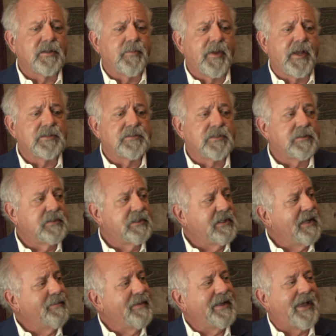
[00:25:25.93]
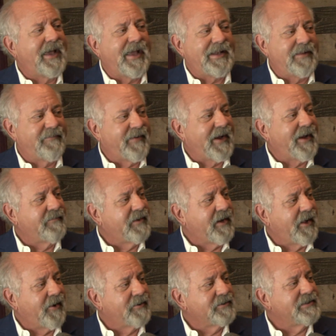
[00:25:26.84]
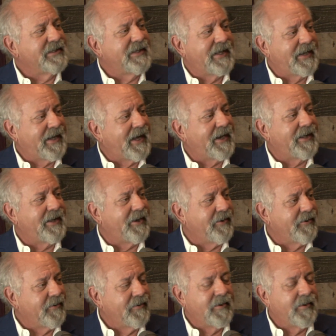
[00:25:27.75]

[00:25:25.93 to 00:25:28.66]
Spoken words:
me. I said, give me $85 and get out of here.